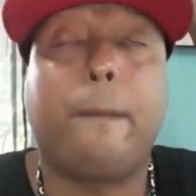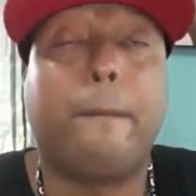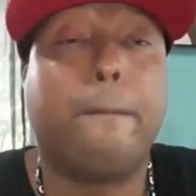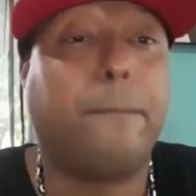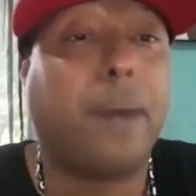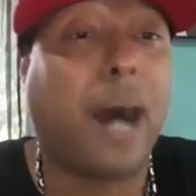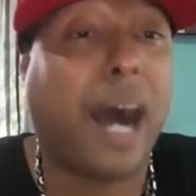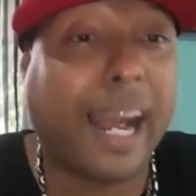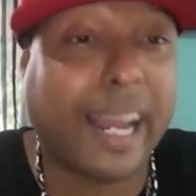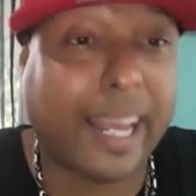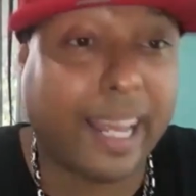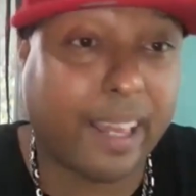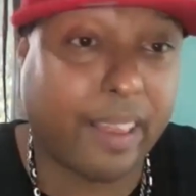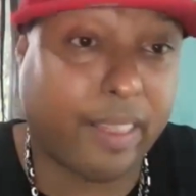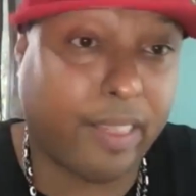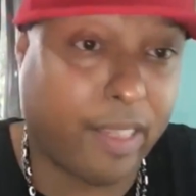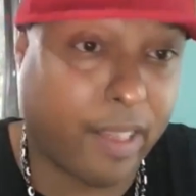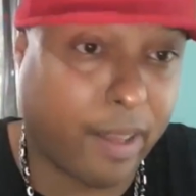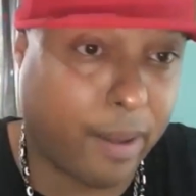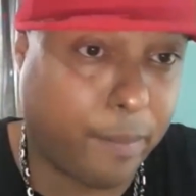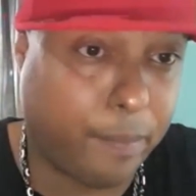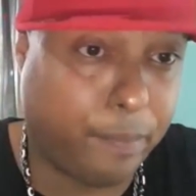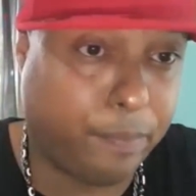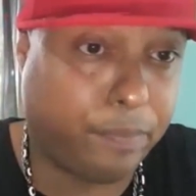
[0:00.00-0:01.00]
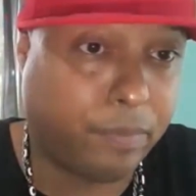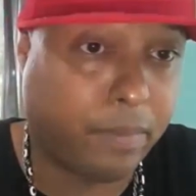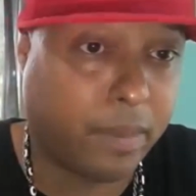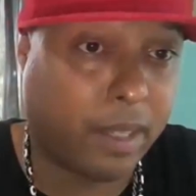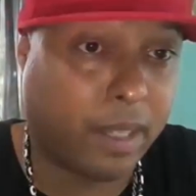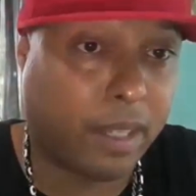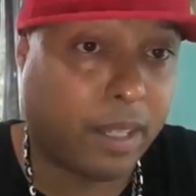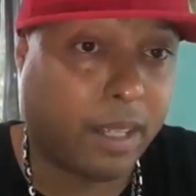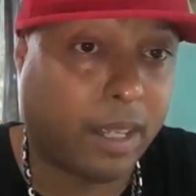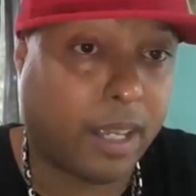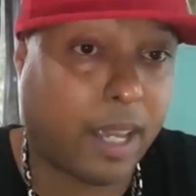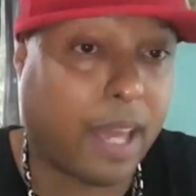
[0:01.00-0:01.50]
buying them
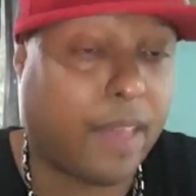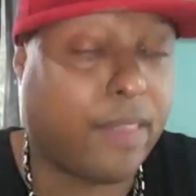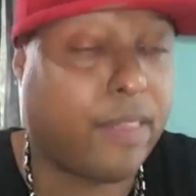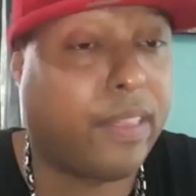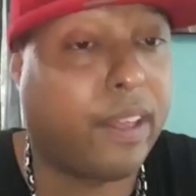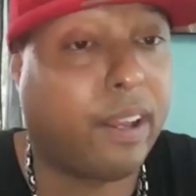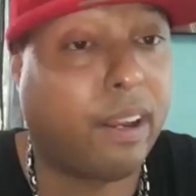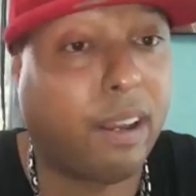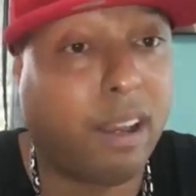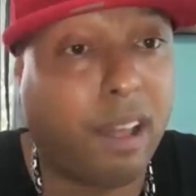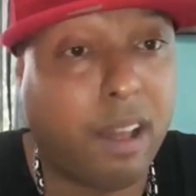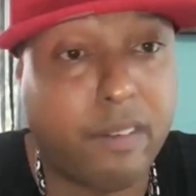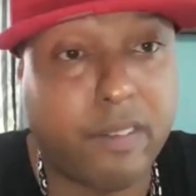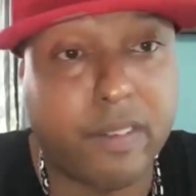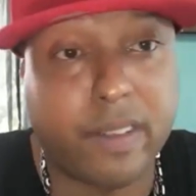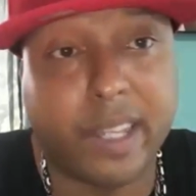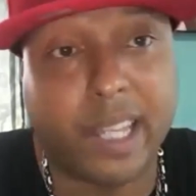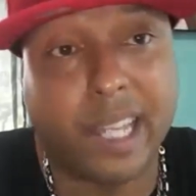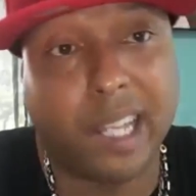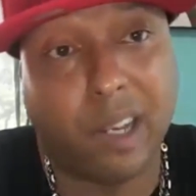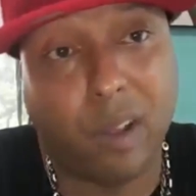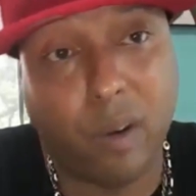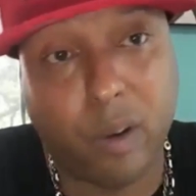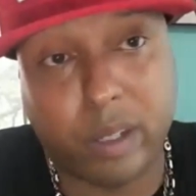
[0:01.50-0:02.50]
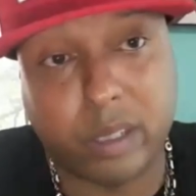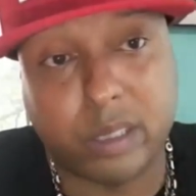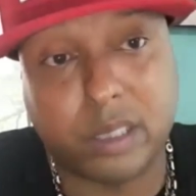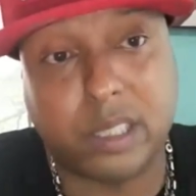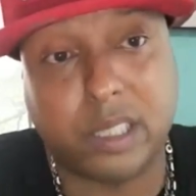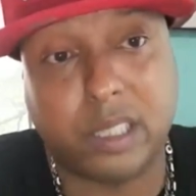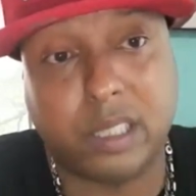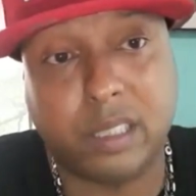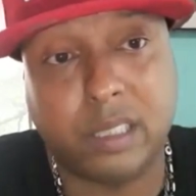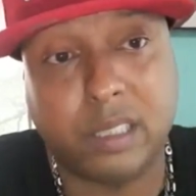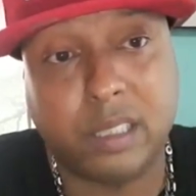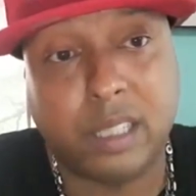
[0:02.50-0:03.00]
and their love and their
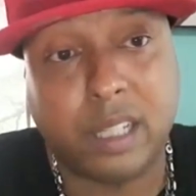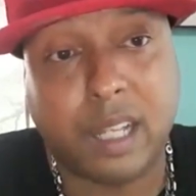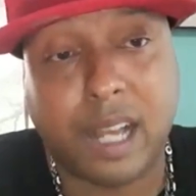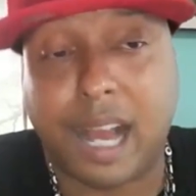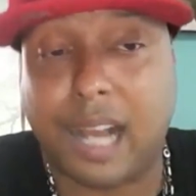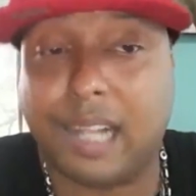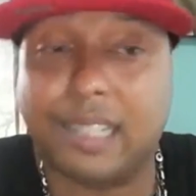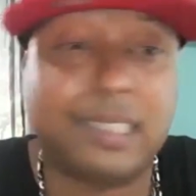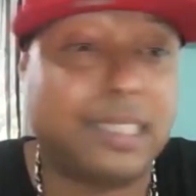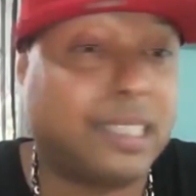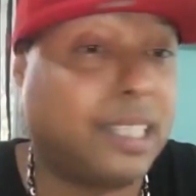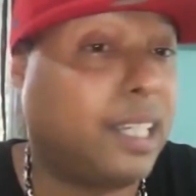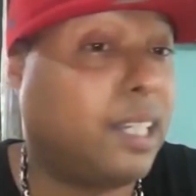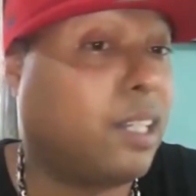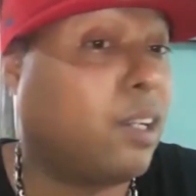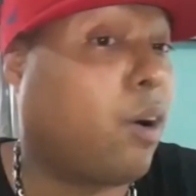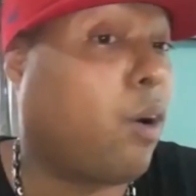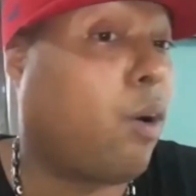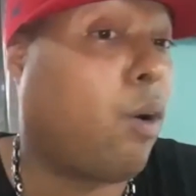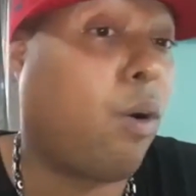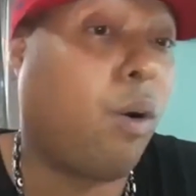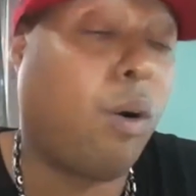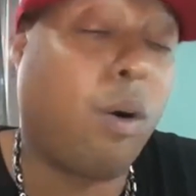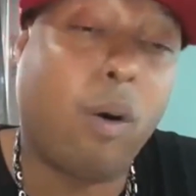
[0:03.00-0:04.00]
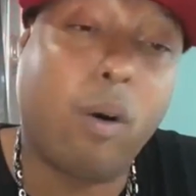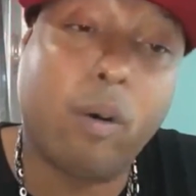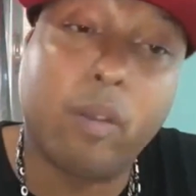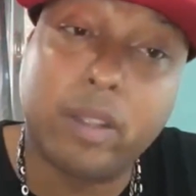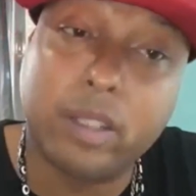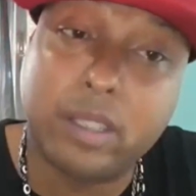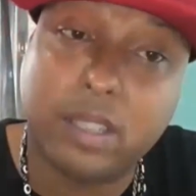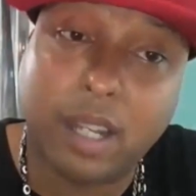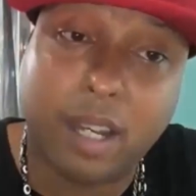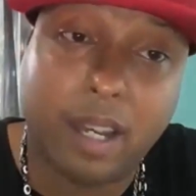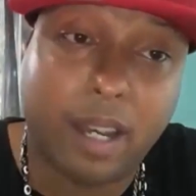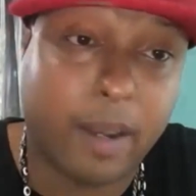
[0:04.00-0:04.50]
loyalty. I see it all the
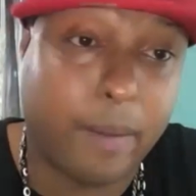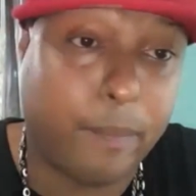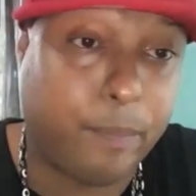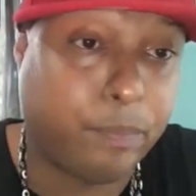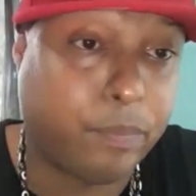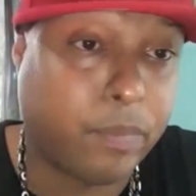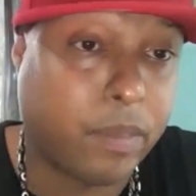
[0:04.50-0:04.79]
time.